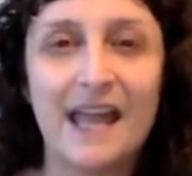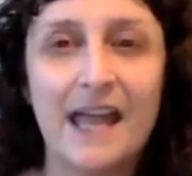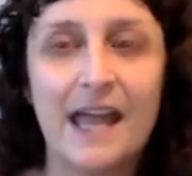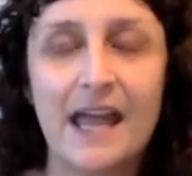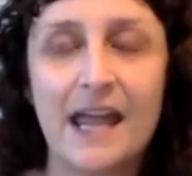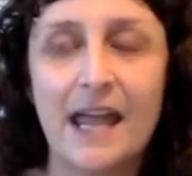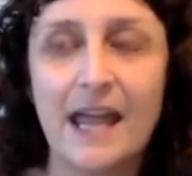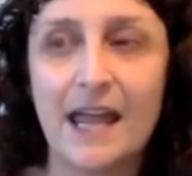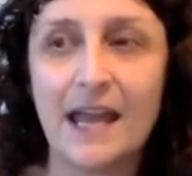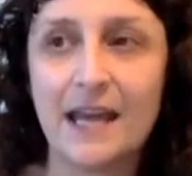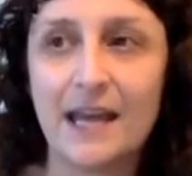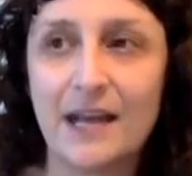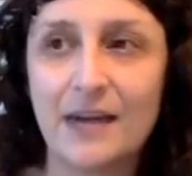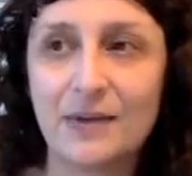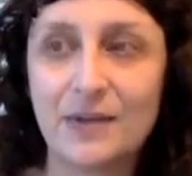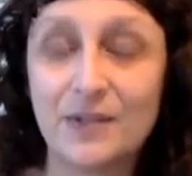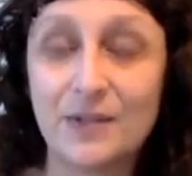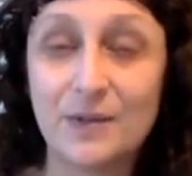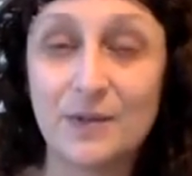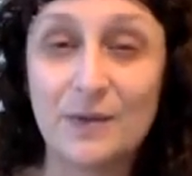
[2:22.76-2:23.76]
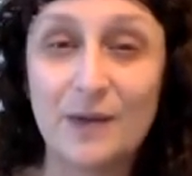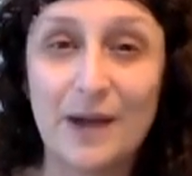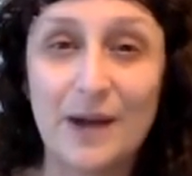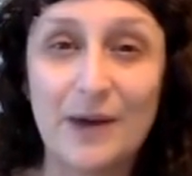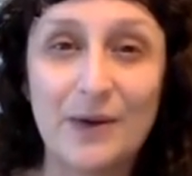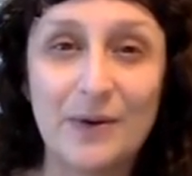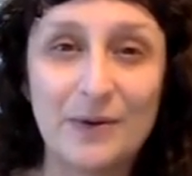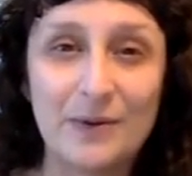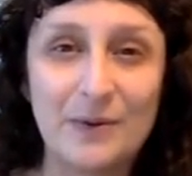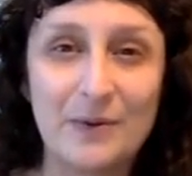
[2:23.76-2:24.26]
And I was
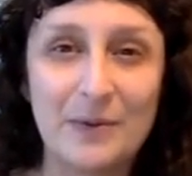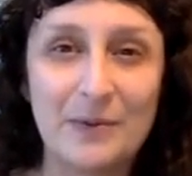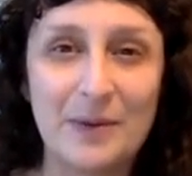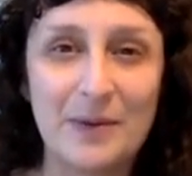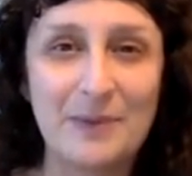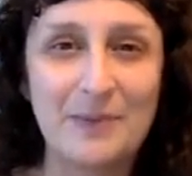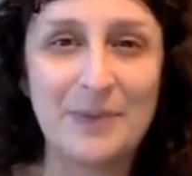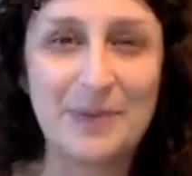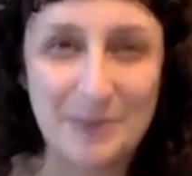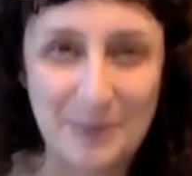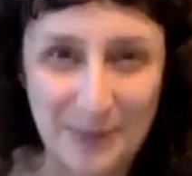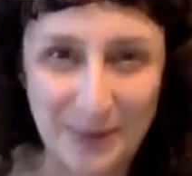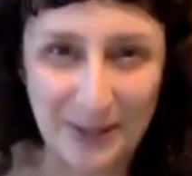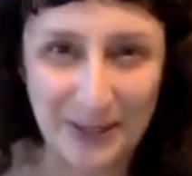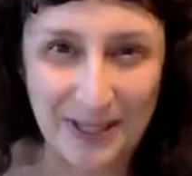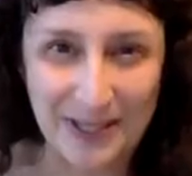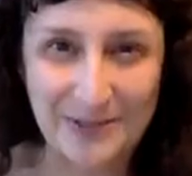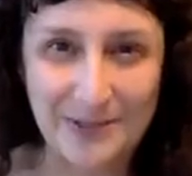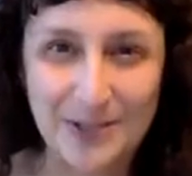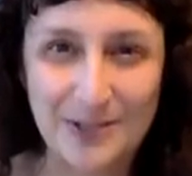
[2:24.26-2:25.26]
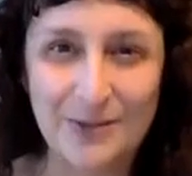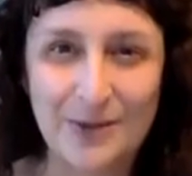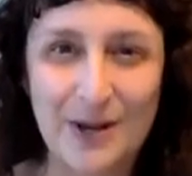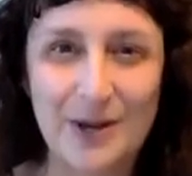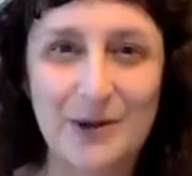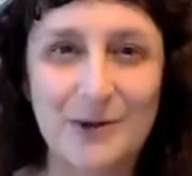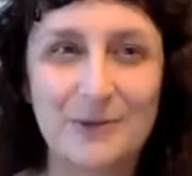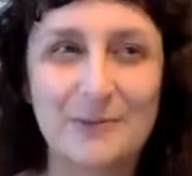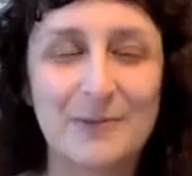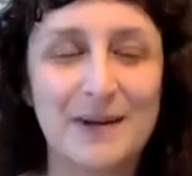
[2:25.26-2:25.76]
around my people. I was
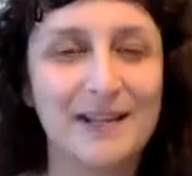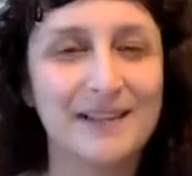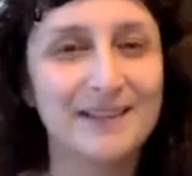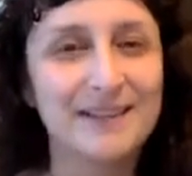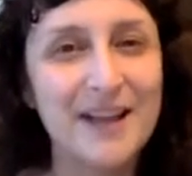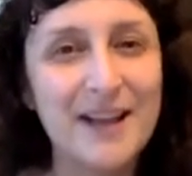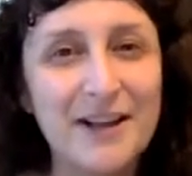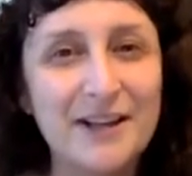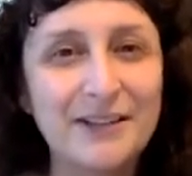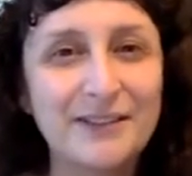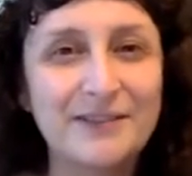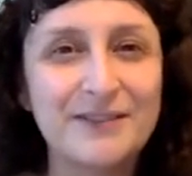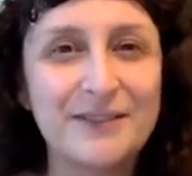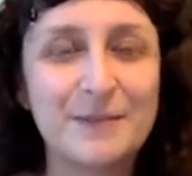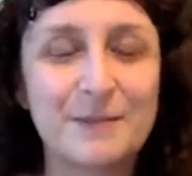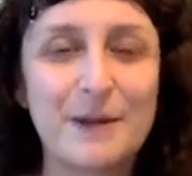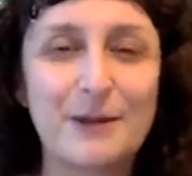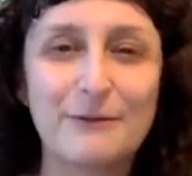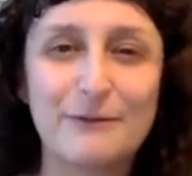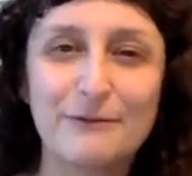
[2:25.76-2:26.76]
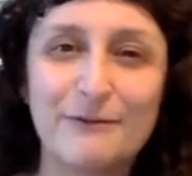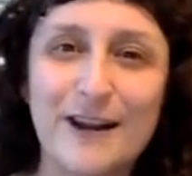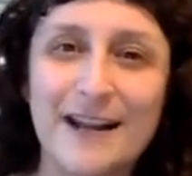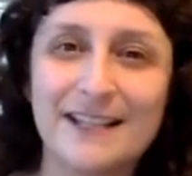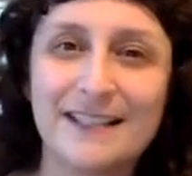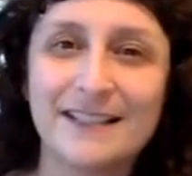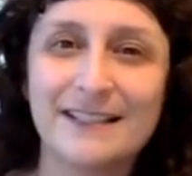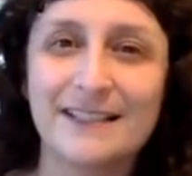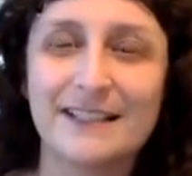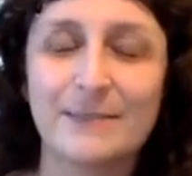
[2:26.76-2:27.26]
around my loves, my
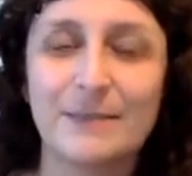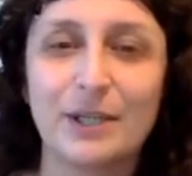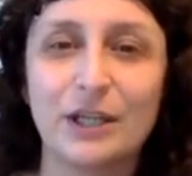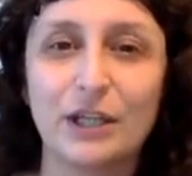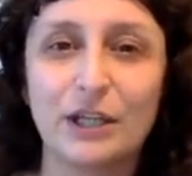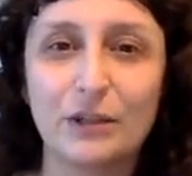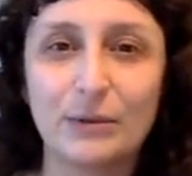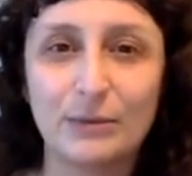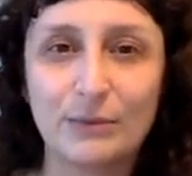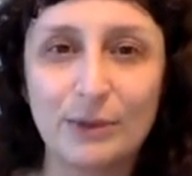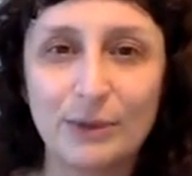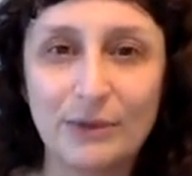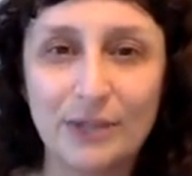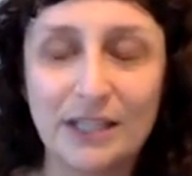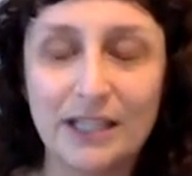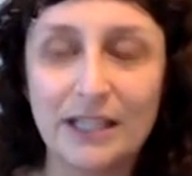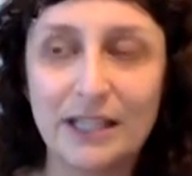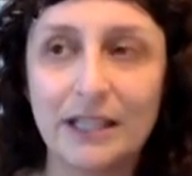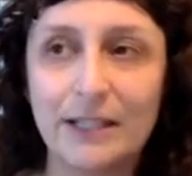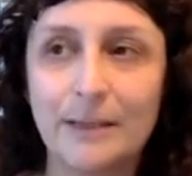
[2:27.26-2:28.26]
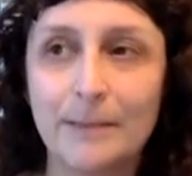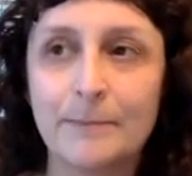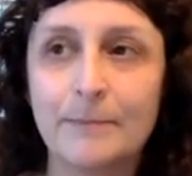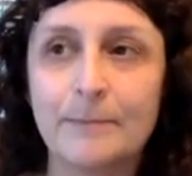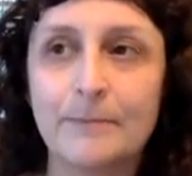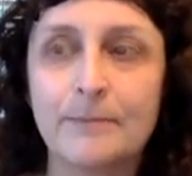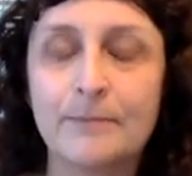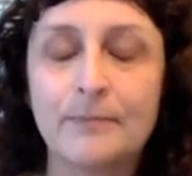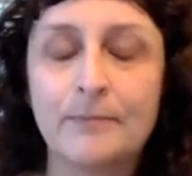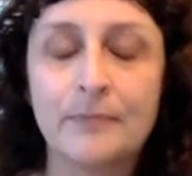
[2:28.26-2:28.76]
friends, my community.
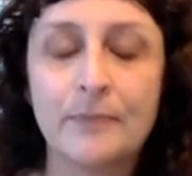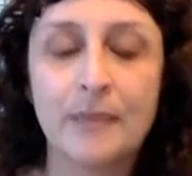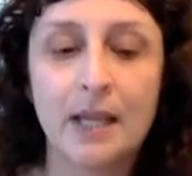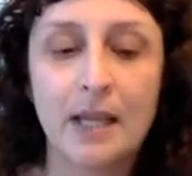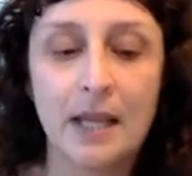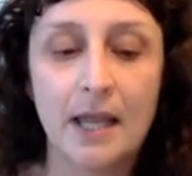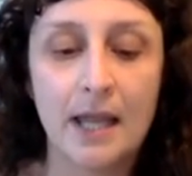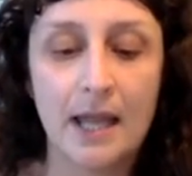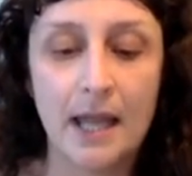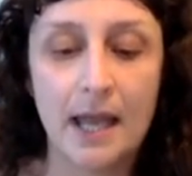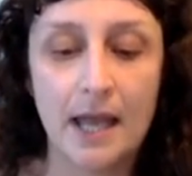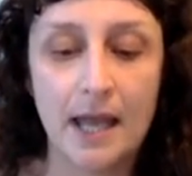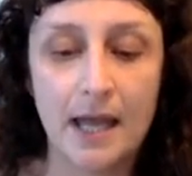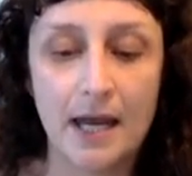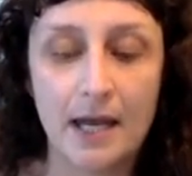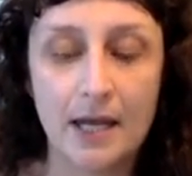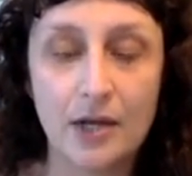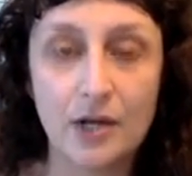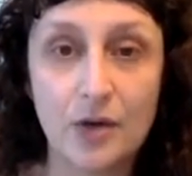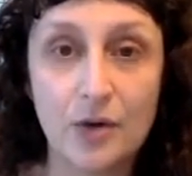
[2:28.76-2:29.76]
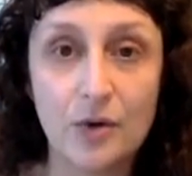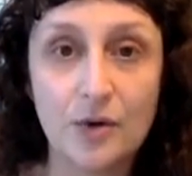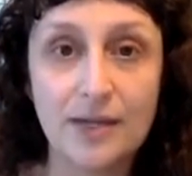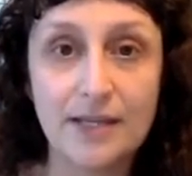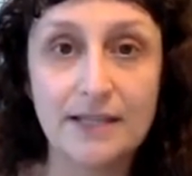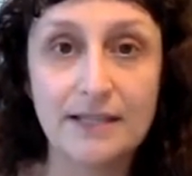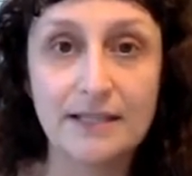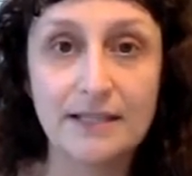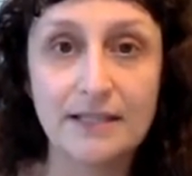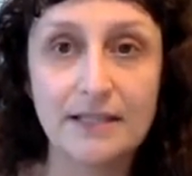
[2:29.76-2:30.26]
And I
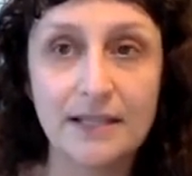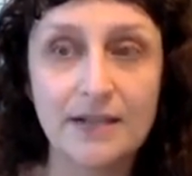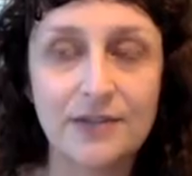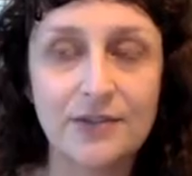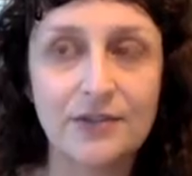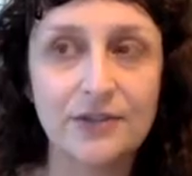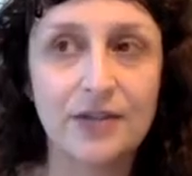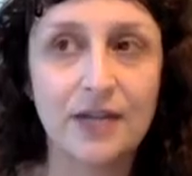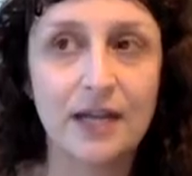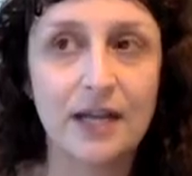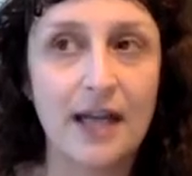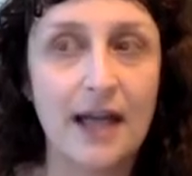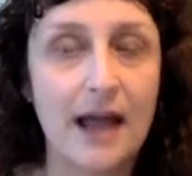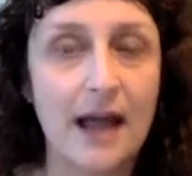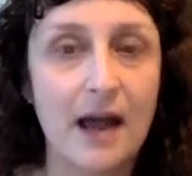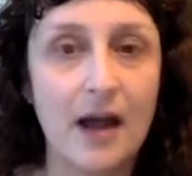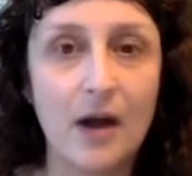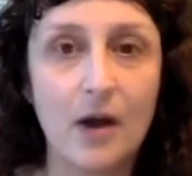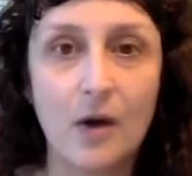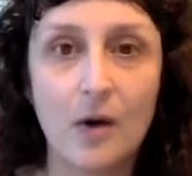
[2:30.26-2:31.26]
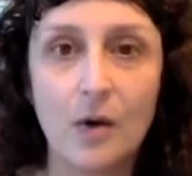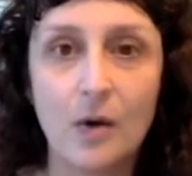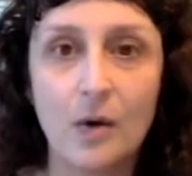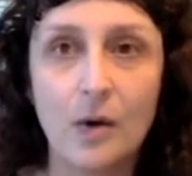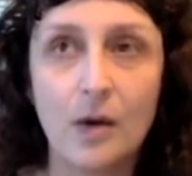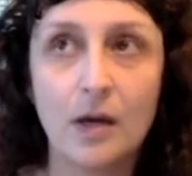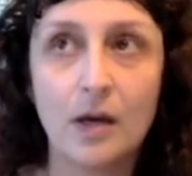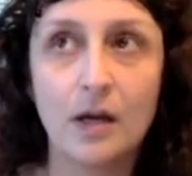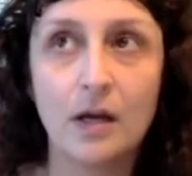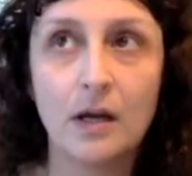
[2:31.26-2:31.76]
noticed yesterday
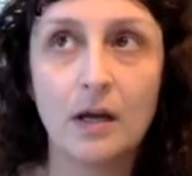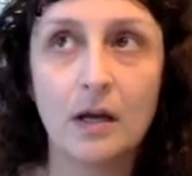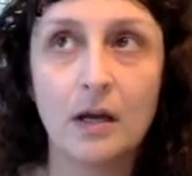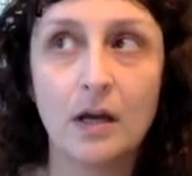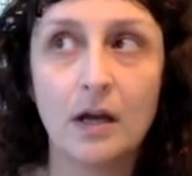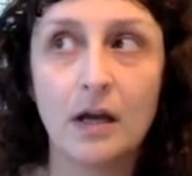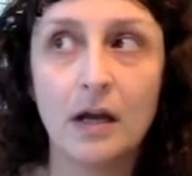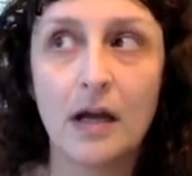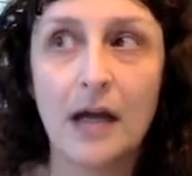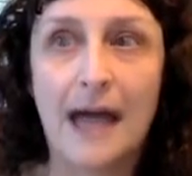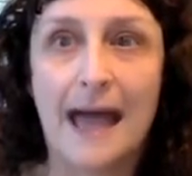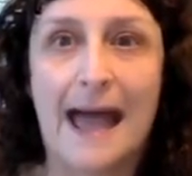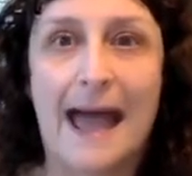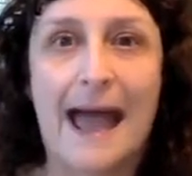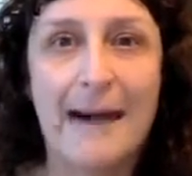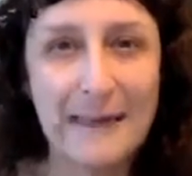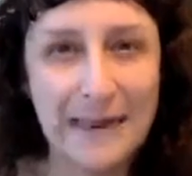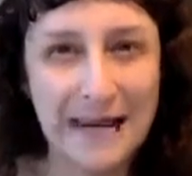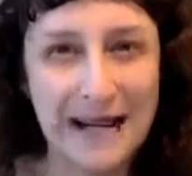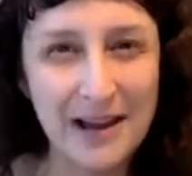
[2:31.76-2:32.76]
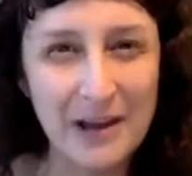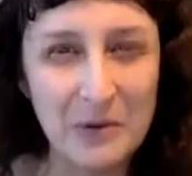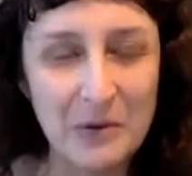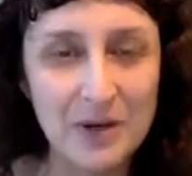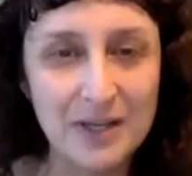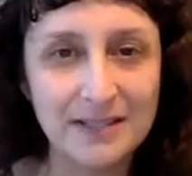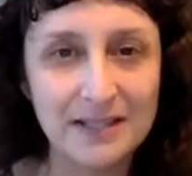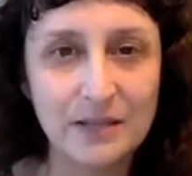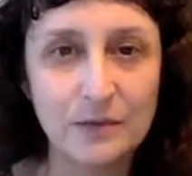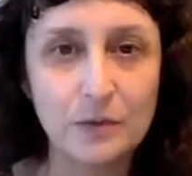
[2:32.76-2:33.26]
how happy I
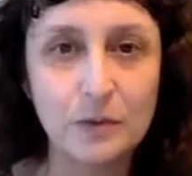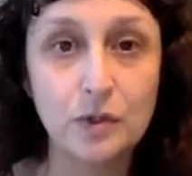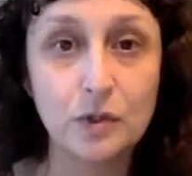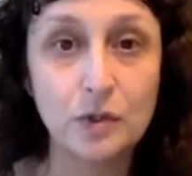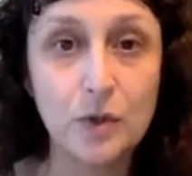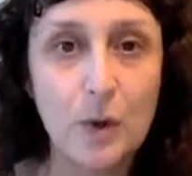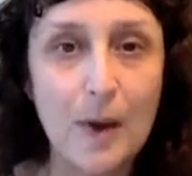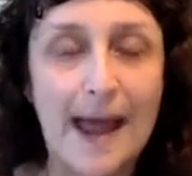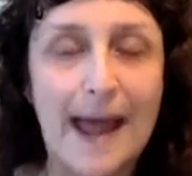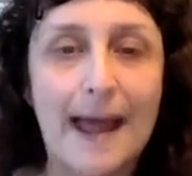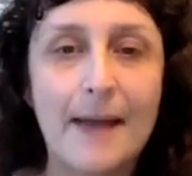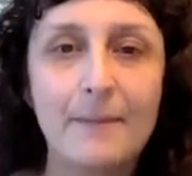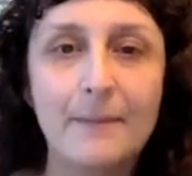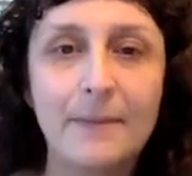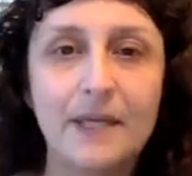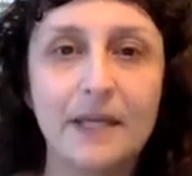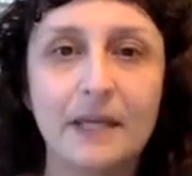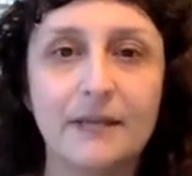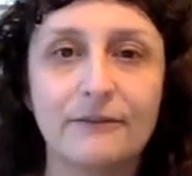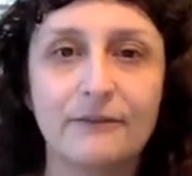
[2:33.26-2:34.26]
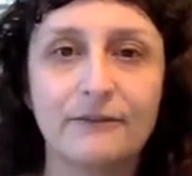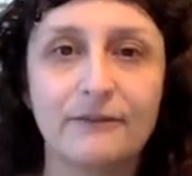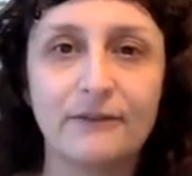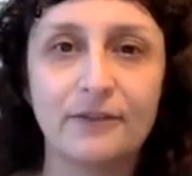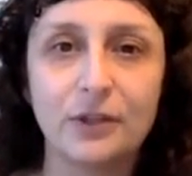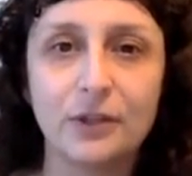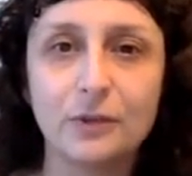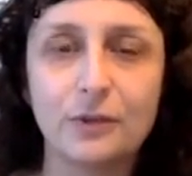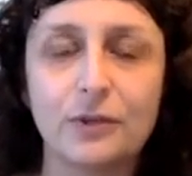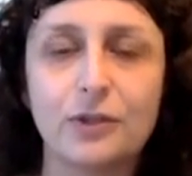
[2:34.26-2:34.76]
was. I was so happy and
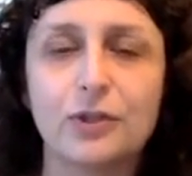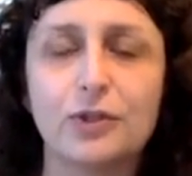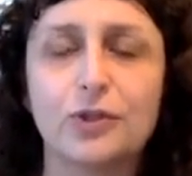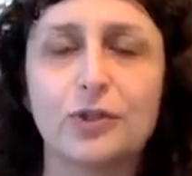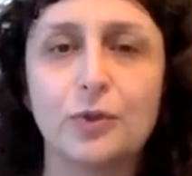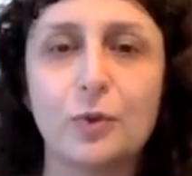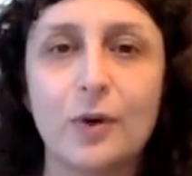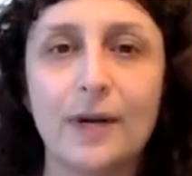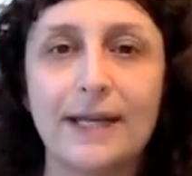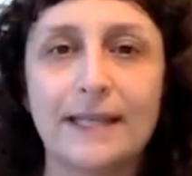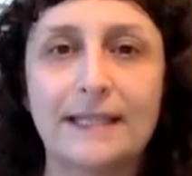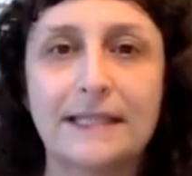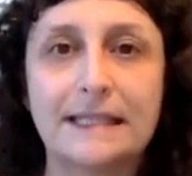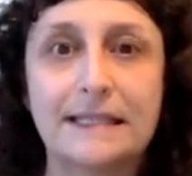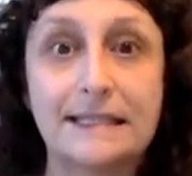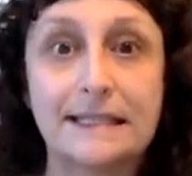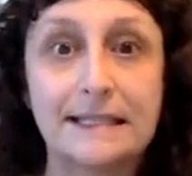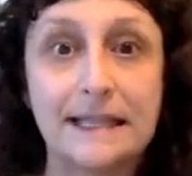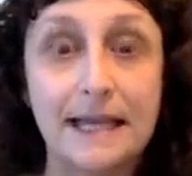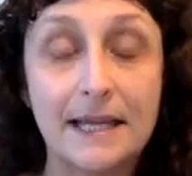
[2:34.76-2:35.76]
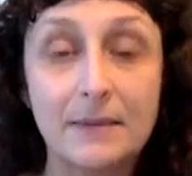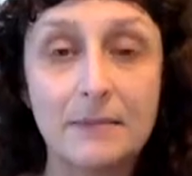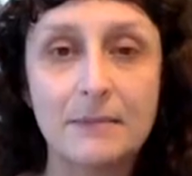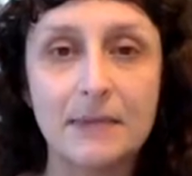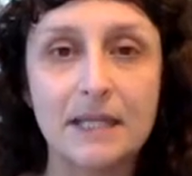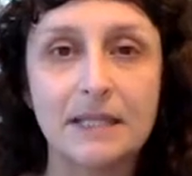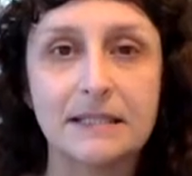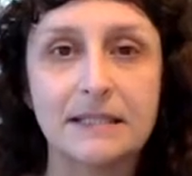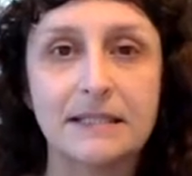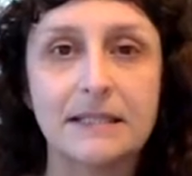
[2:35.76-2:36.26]
filled with joy and
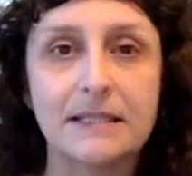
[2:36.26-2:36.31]
excitement.